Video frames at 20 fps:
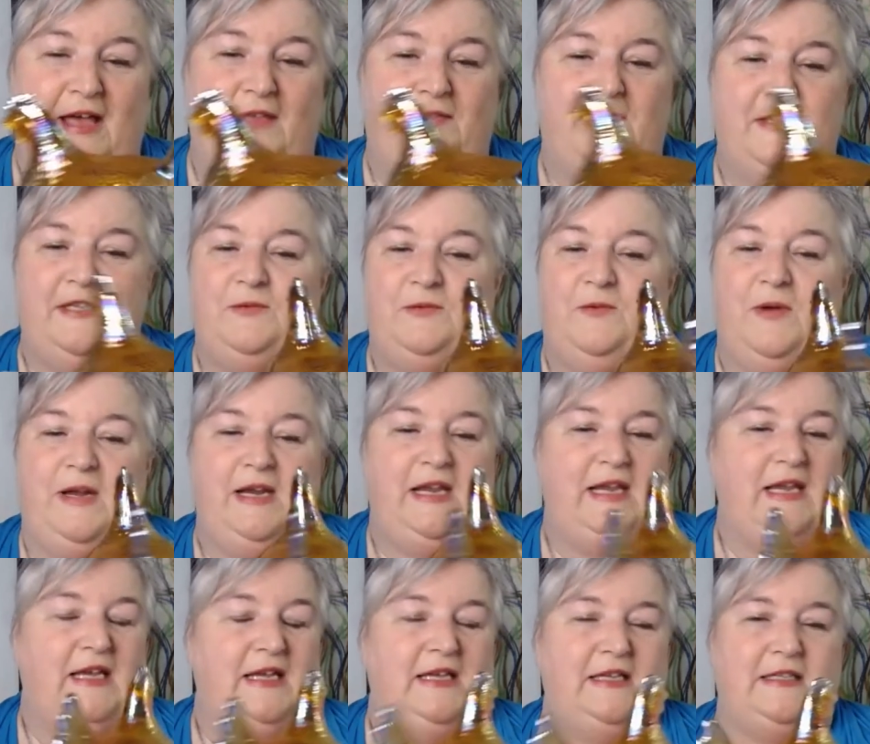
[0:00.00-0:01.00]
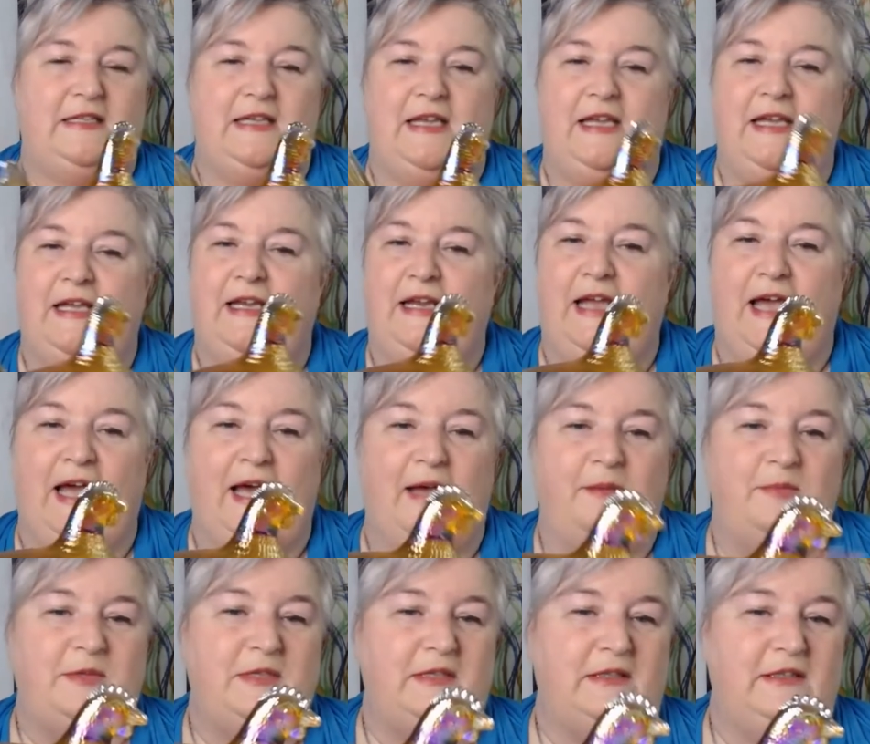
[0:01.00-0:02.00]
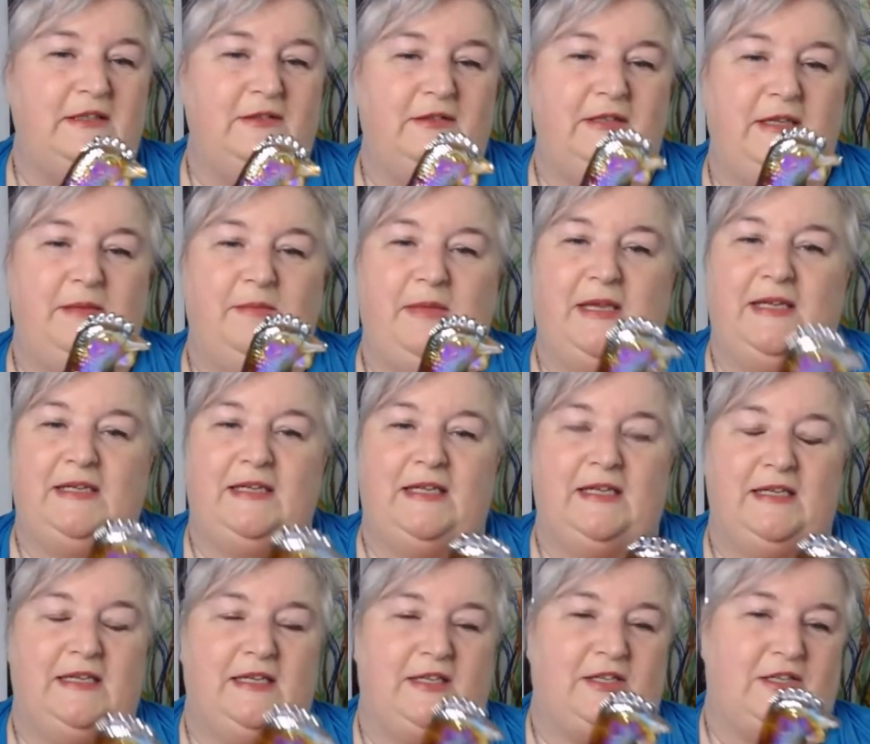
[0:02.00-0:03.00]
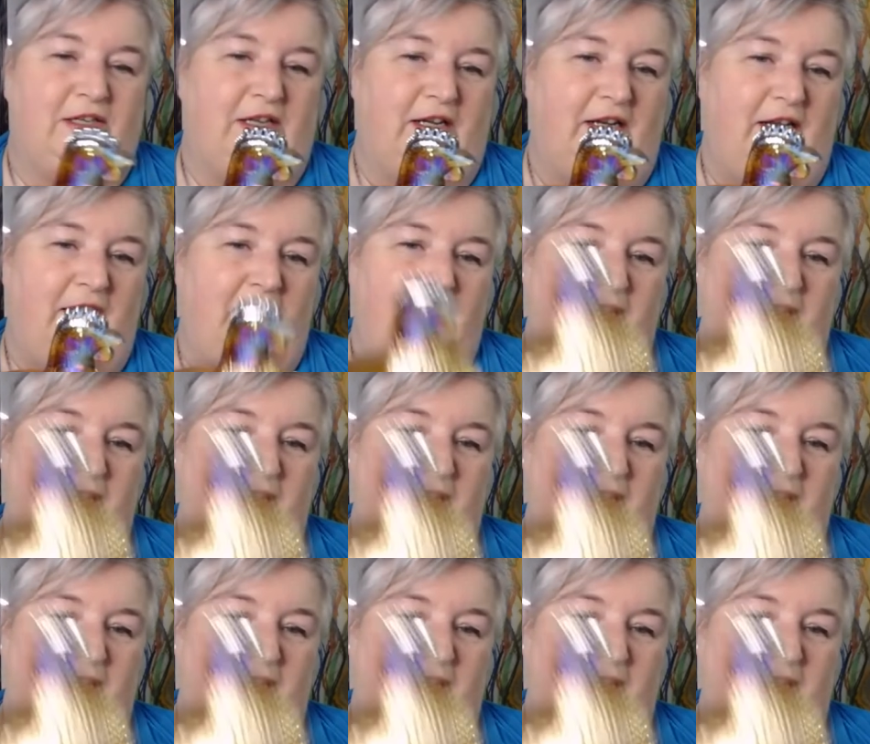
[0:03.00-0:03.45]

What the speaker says: And this one is in absolutely mint condition.